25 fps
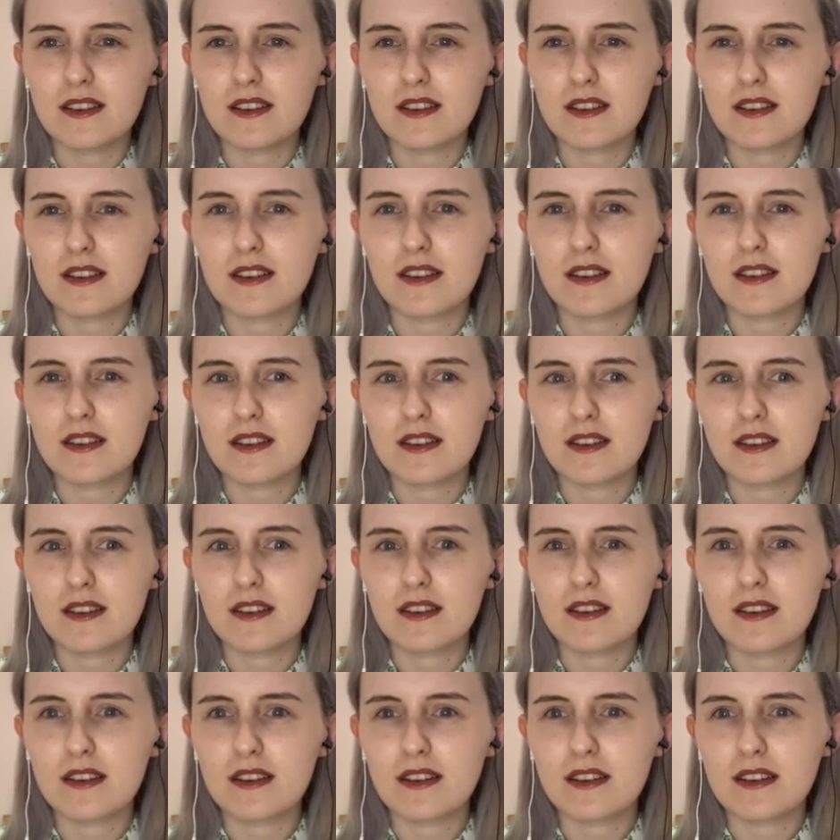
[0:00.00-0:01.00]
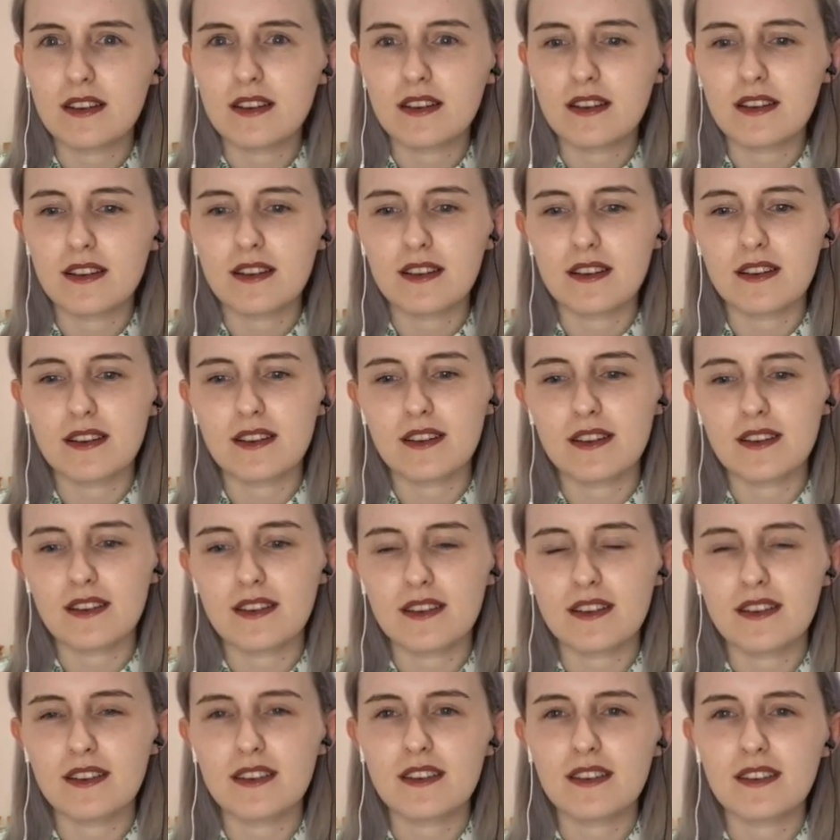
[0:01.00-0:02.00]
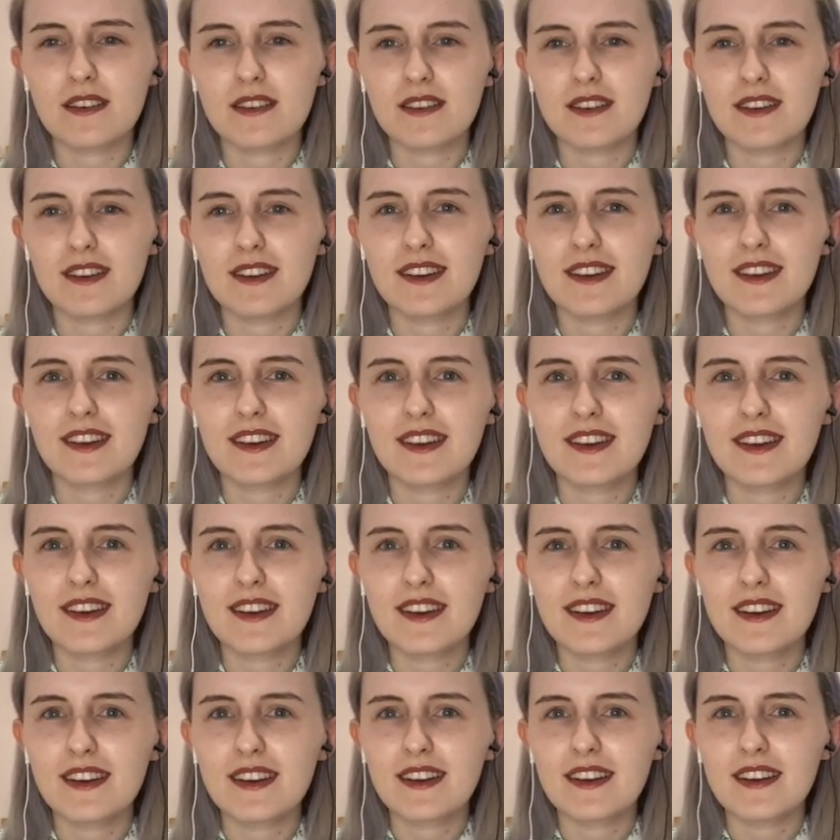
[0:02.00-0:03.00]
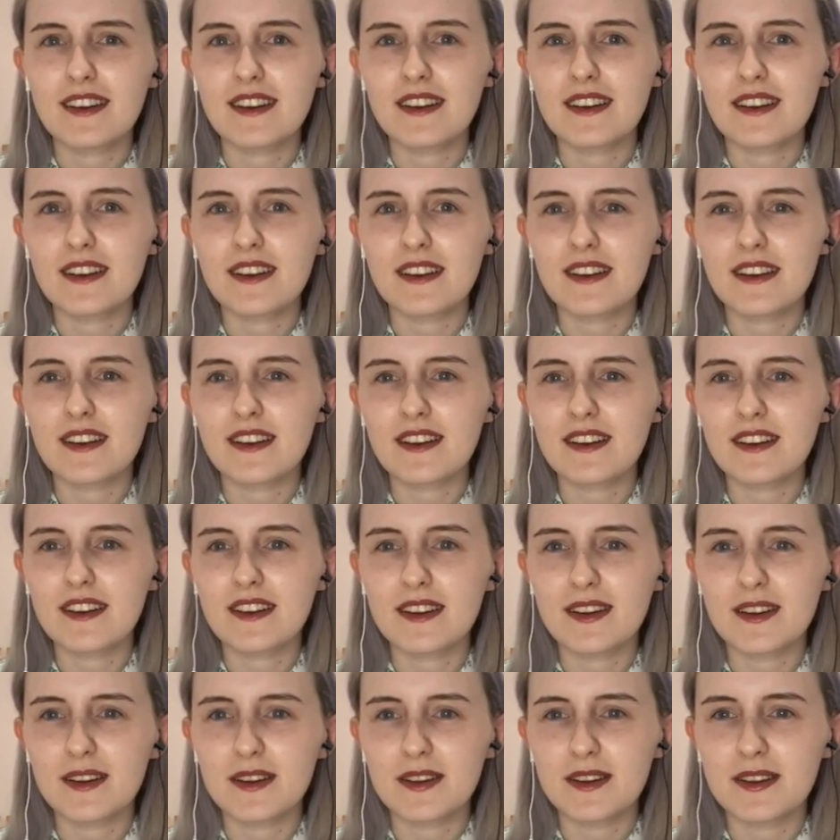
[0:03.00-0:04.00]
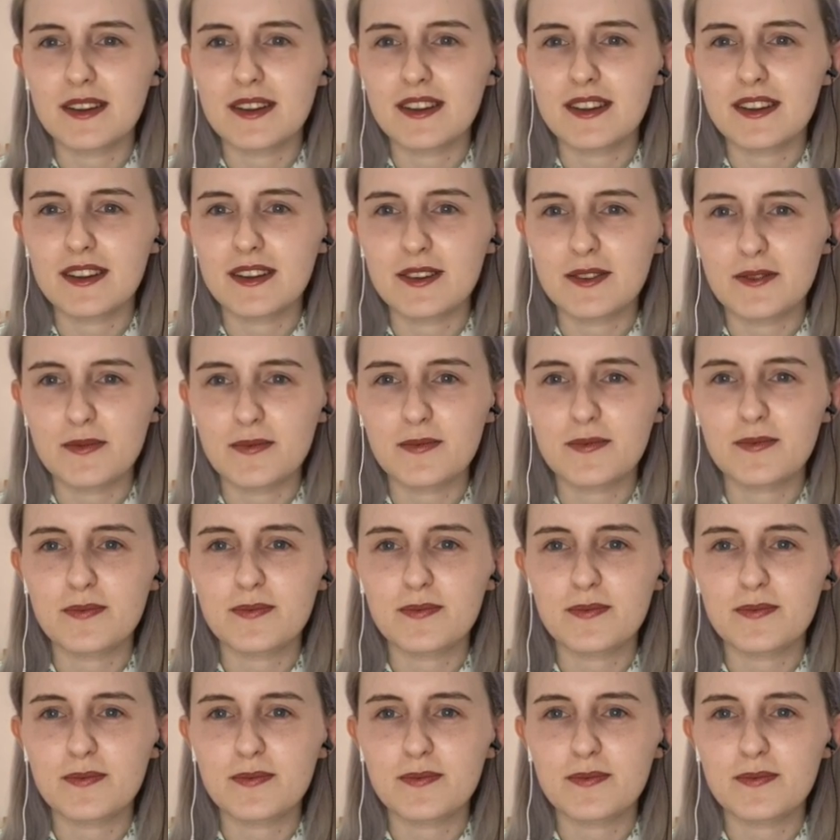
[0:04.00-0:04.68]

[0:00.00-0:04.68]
(silent)